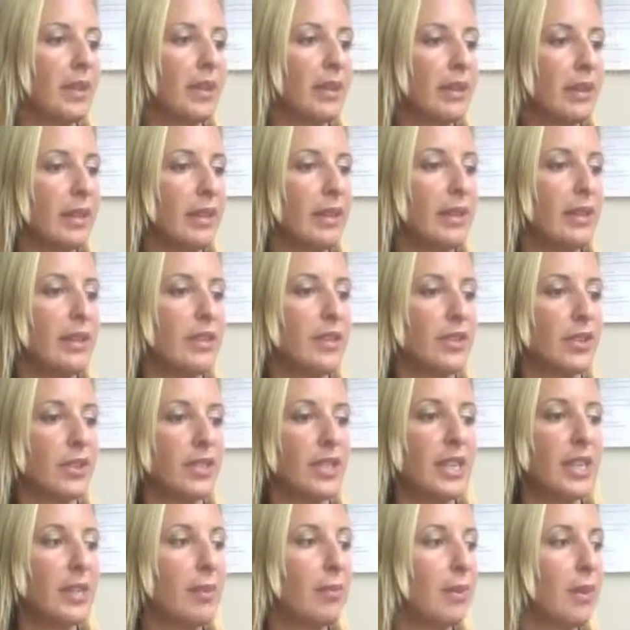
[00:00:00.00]
lead your
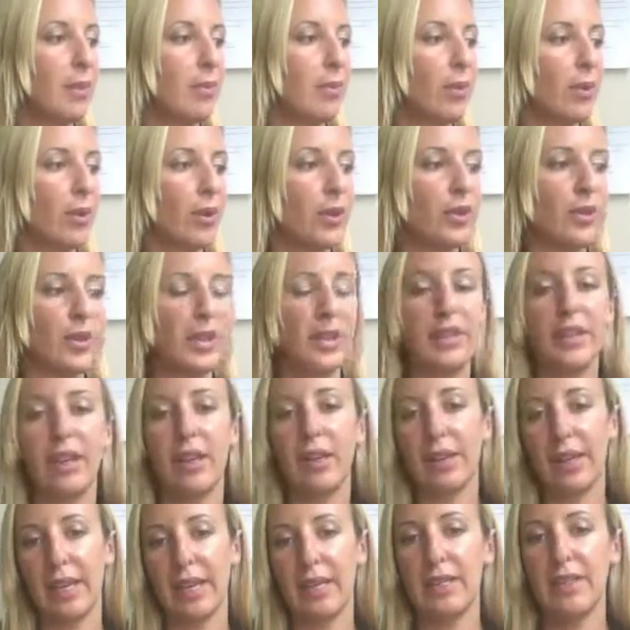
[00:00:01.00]
team, the more you can
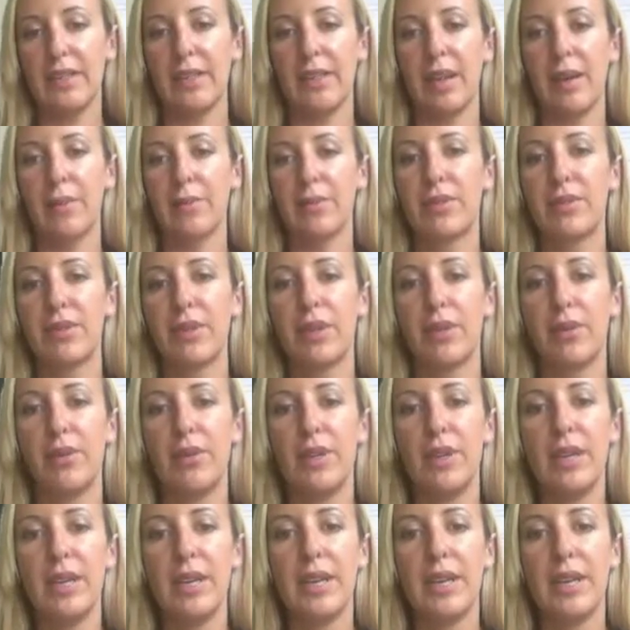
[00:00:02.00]
delegate to them. So